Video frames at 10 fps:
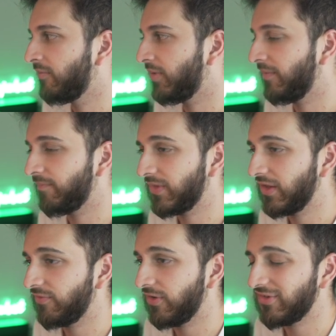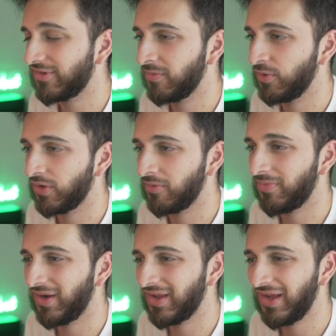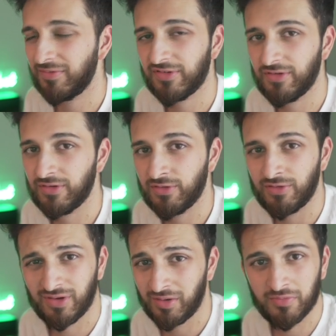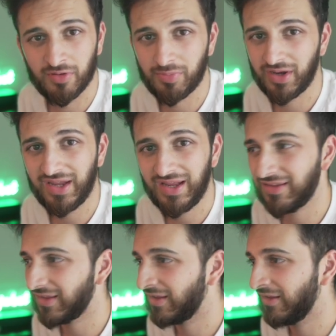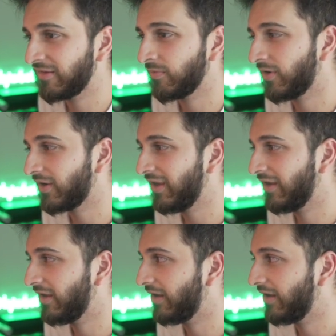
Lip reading: But if you're asking me what I'm buying, absolutely not. I'm not buying anything in this market.